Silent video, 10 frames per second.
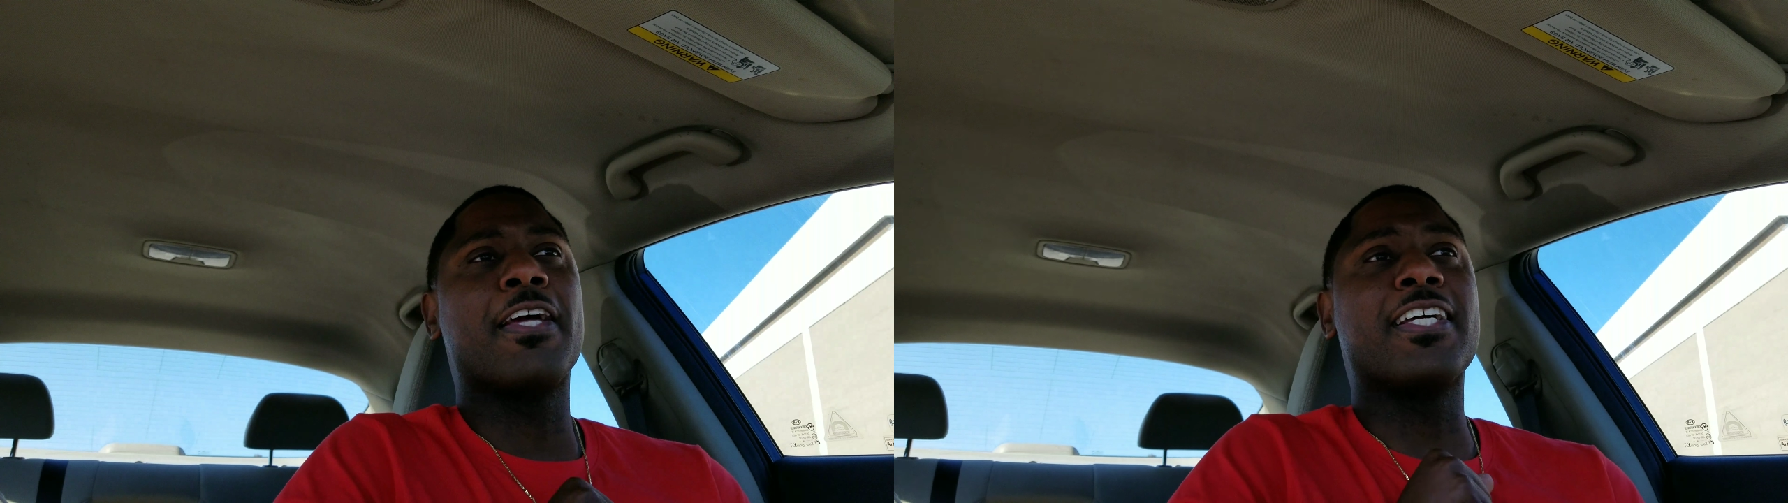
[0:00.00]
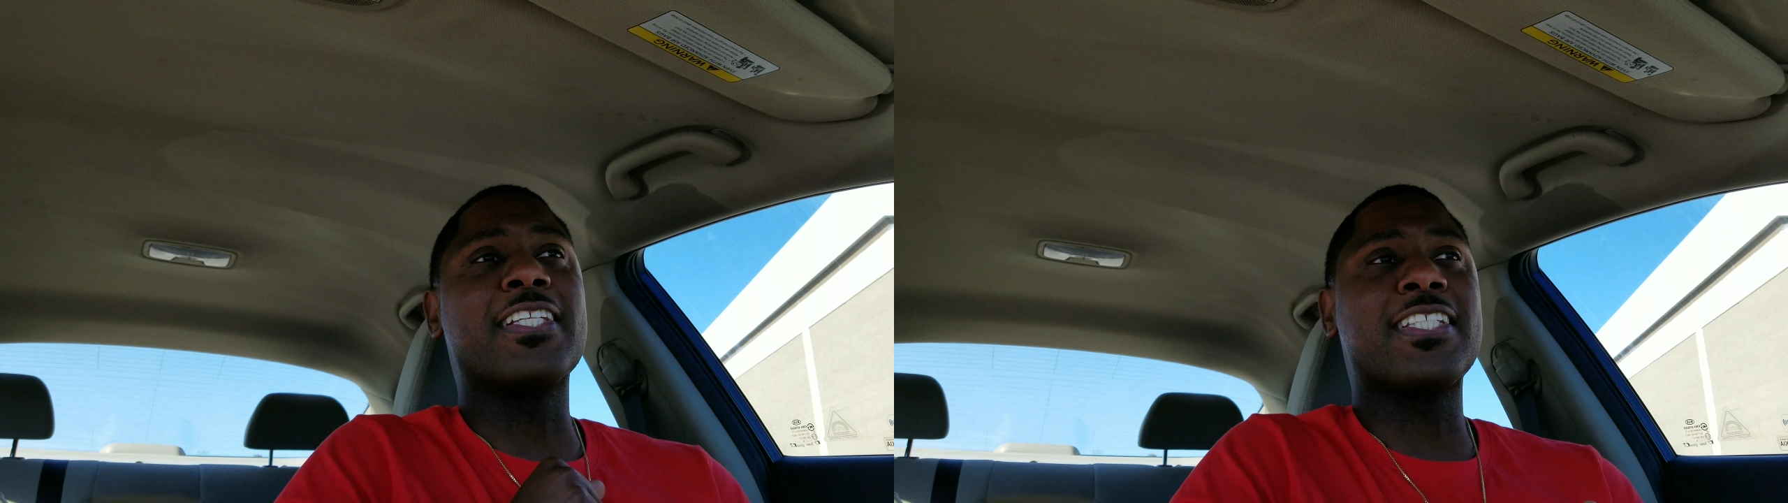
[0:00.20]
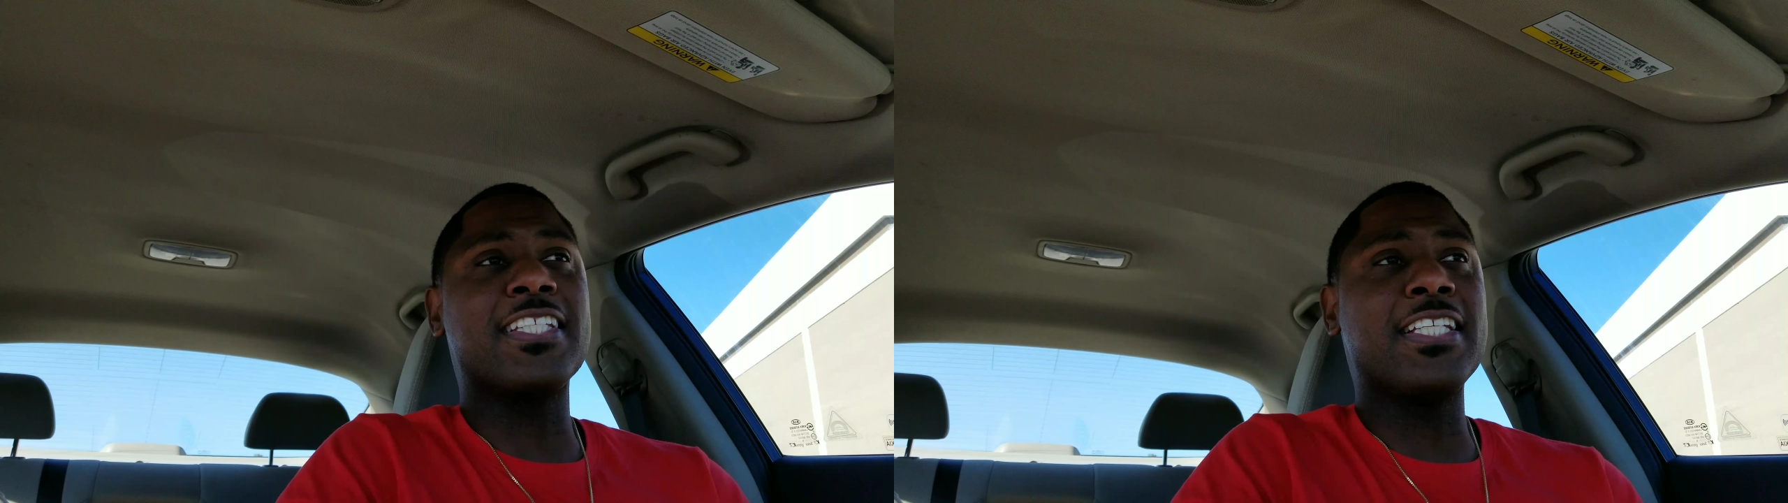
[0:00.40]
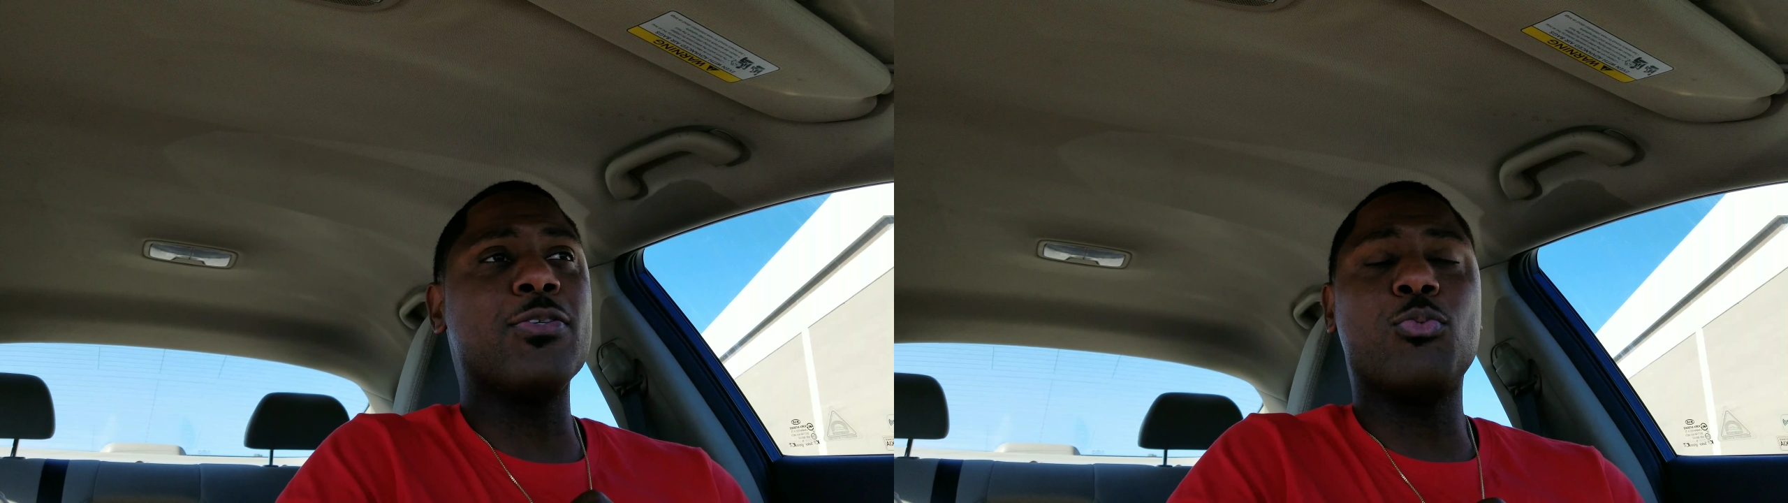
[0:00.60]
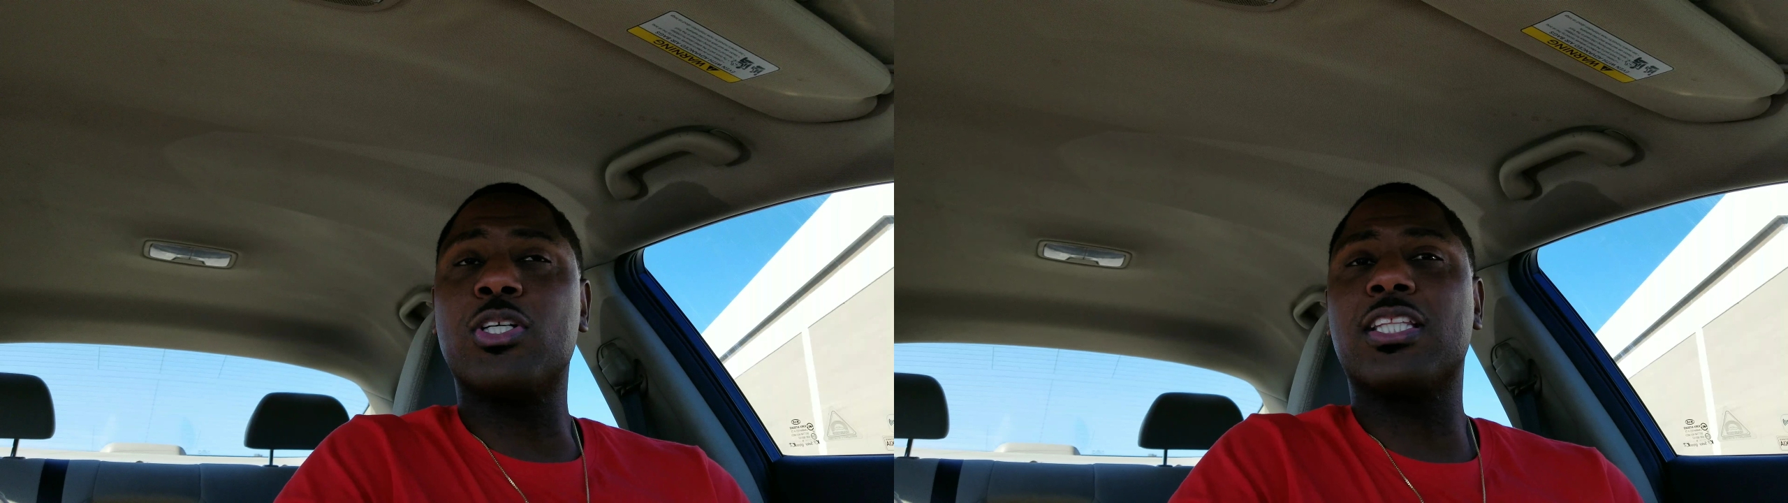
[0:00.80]
and see
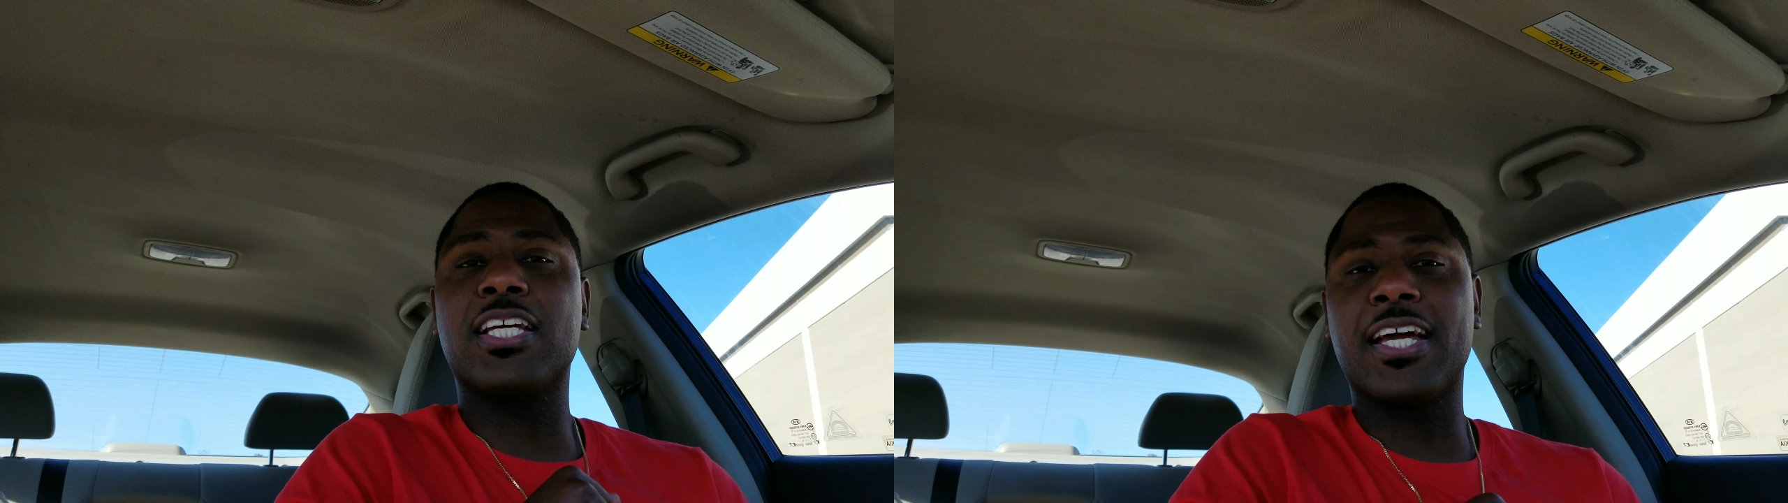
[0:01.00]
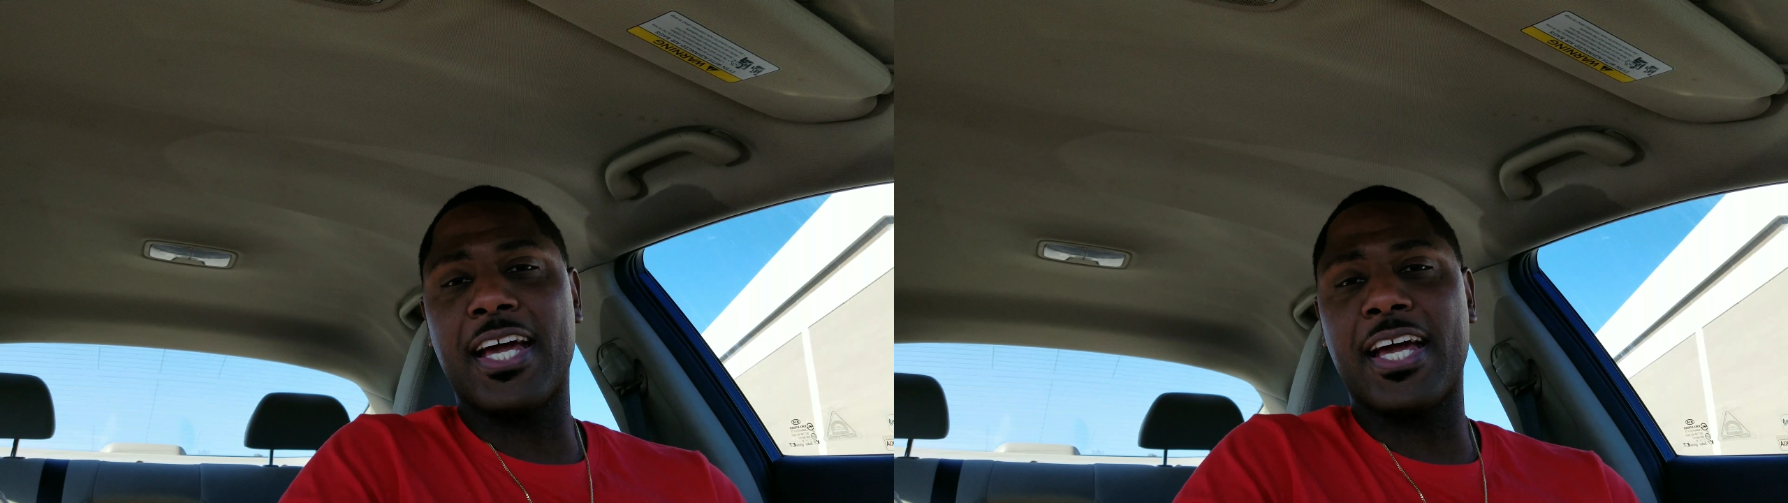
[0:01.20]
what they